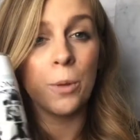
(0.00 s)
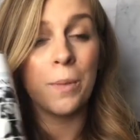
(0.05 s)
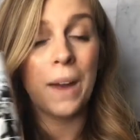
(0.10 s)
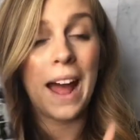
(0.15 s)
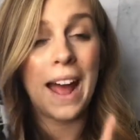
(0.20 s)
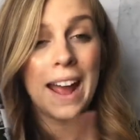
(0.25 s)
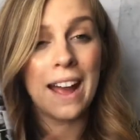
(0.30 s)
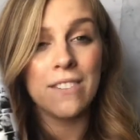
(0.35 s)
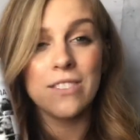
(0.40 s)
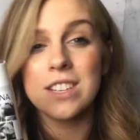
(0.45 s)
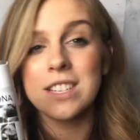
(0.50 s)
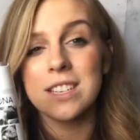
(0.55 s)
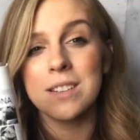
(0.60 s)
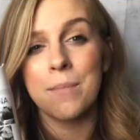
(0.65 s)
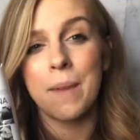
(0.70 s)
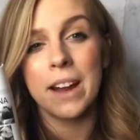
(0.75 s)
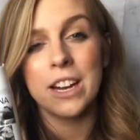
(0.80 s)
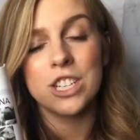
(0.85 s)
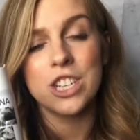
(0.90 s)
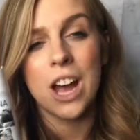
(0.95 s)
but I have this in
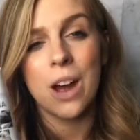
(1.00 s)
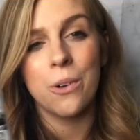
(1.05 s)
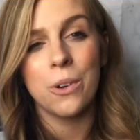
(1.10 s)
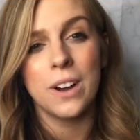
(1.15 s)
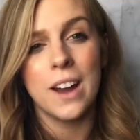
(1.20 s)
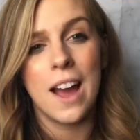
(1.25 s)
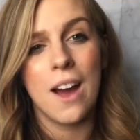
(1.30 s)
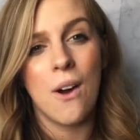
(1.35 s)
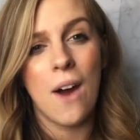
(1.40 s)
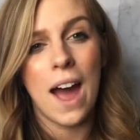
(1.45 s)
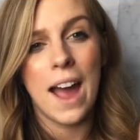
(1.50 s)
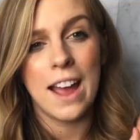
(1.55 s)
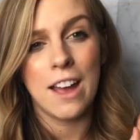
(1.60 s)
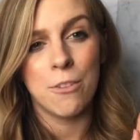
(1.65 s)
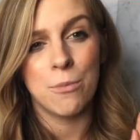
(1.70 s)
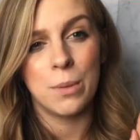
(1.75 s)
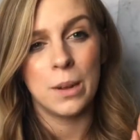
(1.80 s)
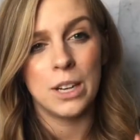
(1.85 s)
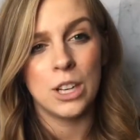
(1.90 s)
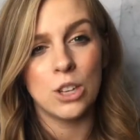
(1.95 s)
my shower now. I
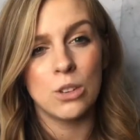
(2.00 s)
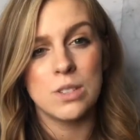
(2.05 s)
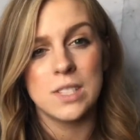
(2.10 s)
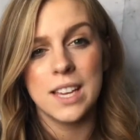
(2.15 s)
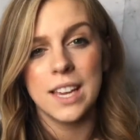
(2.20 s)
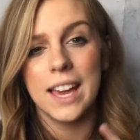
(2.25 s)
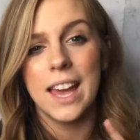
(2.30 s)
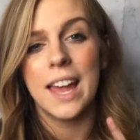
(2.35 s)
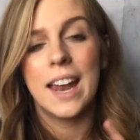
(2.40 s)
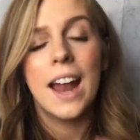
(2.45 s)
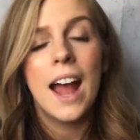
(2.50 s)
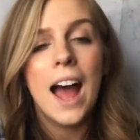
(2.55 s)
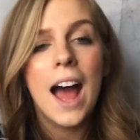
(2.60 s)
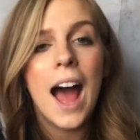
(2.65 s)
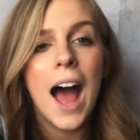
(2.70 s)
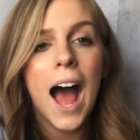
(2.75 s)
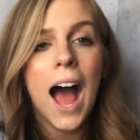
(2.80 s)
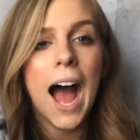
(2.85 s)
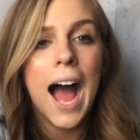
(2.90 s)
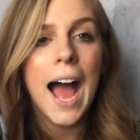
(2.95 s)
have been using it.
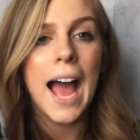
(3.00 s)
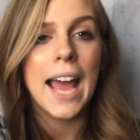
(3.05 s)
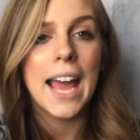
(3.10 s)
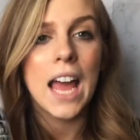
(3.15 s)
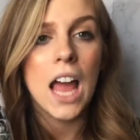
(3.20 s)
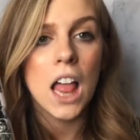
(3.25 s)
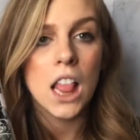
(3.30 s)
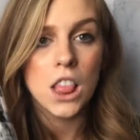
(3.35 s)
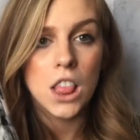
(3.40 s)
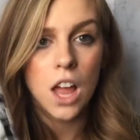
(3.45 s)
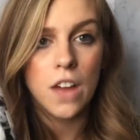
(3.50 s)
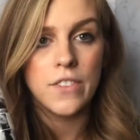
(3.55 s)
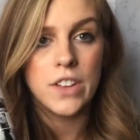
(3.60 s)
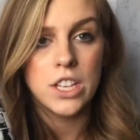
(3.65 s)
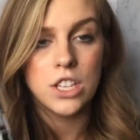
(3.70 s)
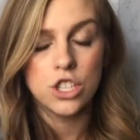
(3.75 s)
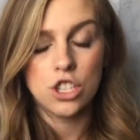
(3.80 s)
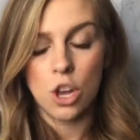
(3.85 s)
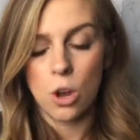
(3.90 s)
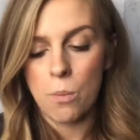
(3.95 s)
I love
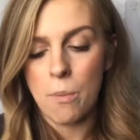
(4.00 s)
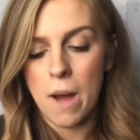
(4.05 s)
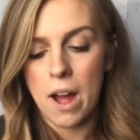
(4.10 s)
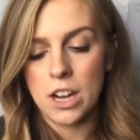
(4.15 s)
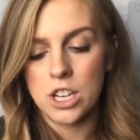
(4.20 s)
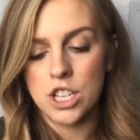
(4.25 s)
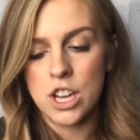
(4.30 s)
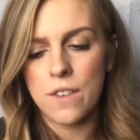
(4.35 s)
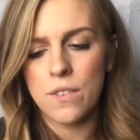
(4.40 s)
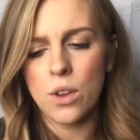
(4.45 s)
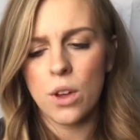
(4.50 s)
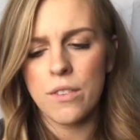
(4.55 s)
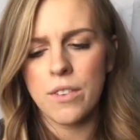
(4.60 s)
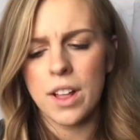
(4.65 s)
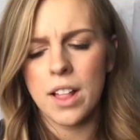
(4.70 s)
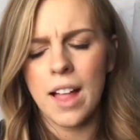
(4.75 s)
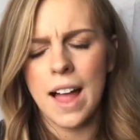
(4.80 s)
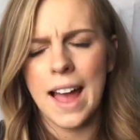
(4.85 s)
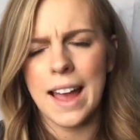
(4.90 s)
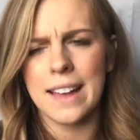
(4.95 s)
it so much. If you have a
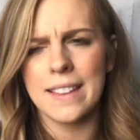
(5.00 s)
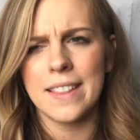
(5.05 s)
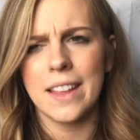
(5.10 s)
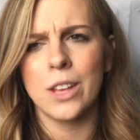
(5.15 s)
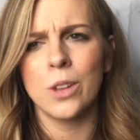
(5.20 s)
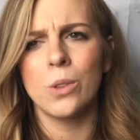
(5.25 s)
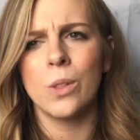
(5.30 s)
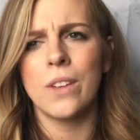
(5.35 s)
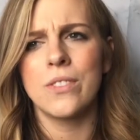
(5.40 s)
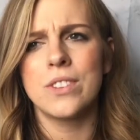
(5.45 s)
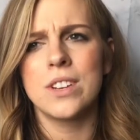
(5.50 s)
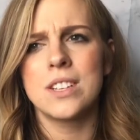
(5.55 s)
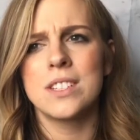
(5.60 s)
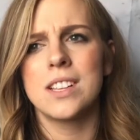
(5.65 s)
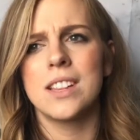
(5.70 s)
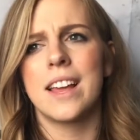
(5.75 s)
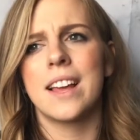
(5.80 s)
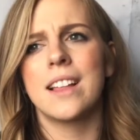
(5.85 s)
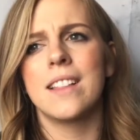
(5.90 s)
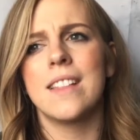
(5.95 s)
client that you lifted to
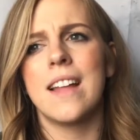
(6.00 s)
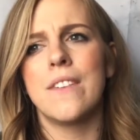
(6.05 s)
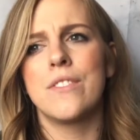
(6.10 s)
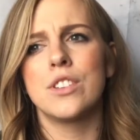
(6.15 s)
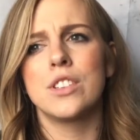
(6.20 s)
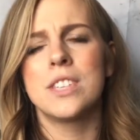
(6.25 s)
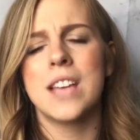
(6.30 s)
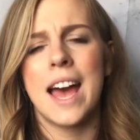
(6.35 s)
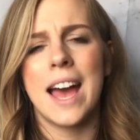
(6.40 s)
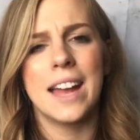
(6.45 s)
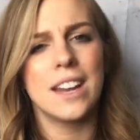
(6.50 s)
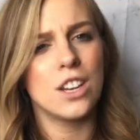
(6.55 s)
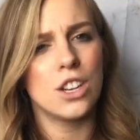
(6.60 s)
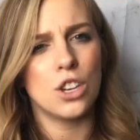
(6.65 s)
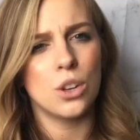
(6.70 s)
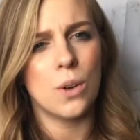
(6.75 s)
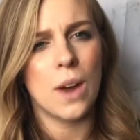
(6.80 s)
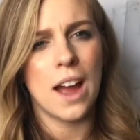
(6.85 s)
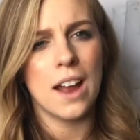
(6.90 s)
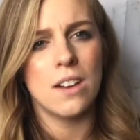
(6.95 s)
like a level 10 and
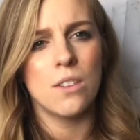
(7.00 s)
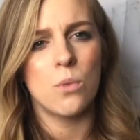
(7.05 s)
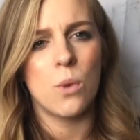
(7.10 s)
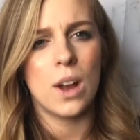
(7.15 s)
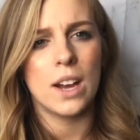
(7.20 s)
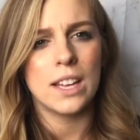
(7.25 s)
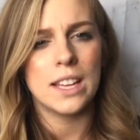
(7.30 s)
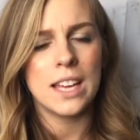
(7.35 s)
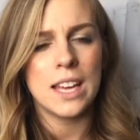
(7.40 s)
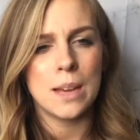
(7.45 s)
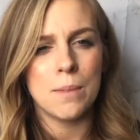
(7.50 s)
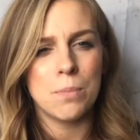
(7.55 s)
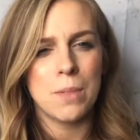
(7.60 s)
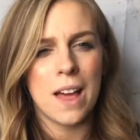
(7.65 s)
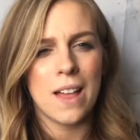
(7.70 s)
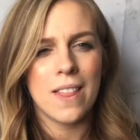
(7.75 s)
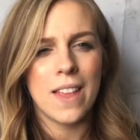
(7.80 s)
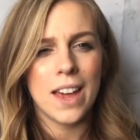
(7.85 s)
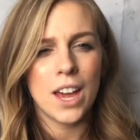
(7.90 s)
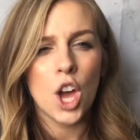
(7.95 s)
you kind of want to keep
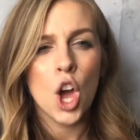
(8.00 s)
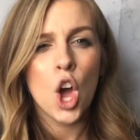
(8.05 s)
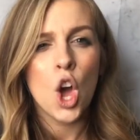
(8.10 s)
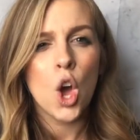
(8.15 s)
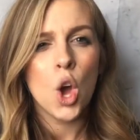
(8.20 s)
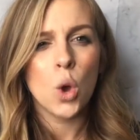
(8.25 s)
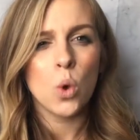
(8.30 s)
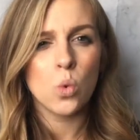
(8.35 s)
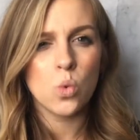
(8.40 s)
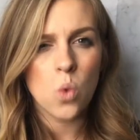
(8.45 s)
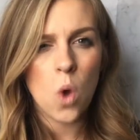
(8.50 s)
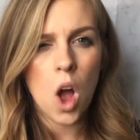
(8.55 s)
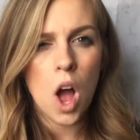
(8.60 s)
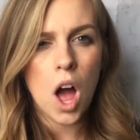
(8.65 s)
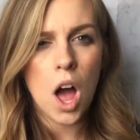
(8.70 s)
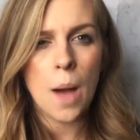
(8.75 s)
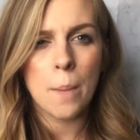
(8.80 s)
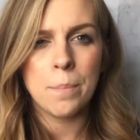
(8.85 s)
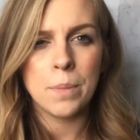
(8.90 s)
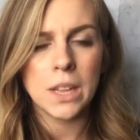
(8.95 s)
that like
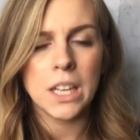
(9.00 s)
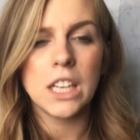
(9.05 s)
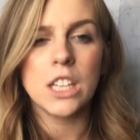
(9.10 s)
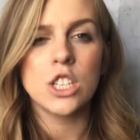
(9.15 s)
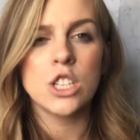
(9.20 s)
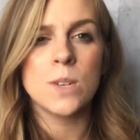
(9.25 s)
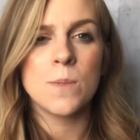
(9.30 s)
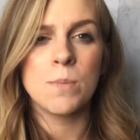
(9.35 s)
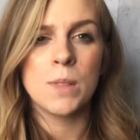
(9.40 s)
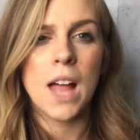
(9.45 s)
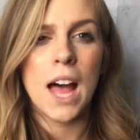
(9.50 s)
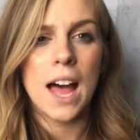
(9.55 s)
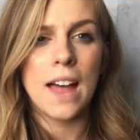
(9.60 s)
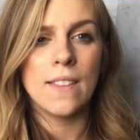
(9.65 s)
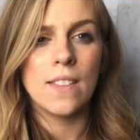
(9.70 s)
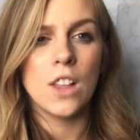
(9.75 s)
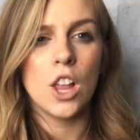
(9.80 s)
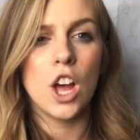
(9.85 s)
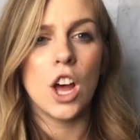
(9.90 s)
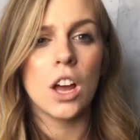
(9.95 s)
raw bleached
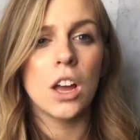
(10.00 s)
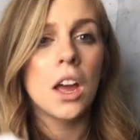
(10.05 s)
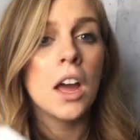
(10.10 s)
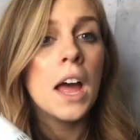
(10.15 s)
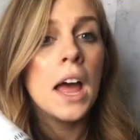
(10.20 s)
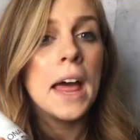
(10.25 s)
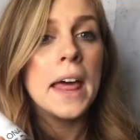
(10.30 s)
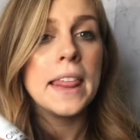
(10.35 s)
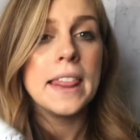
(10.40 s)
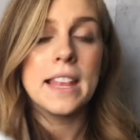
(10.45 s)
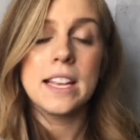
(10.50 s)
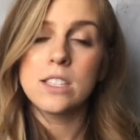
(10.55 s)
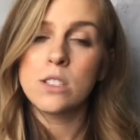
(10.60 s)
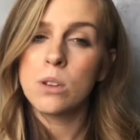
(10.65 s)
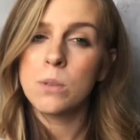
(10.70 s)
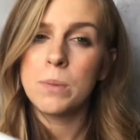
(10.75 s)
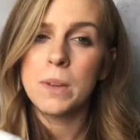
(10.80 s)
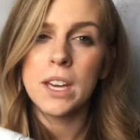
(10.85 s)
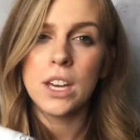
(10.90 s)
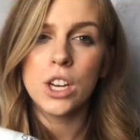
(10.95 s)
blonde look, this
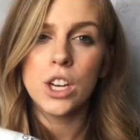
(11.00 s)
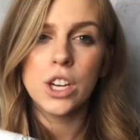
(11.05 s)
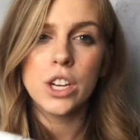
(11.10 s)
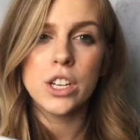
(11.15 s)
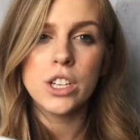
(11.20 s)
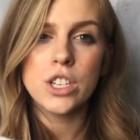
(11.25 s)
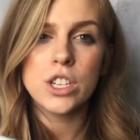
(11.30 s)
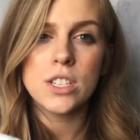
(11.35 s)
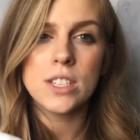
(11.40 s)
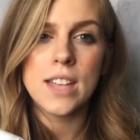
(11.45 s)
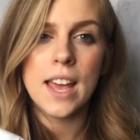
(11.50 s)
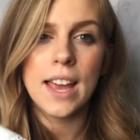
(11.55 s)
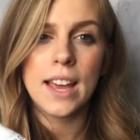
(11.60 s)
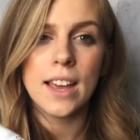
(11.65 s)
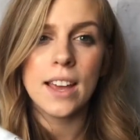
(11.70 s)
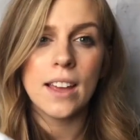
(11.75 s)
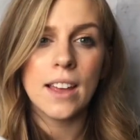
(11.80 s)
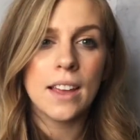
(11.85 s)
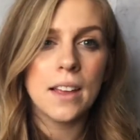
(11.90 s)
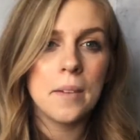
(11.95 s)
would be a good just
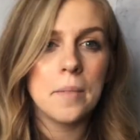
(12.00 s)
like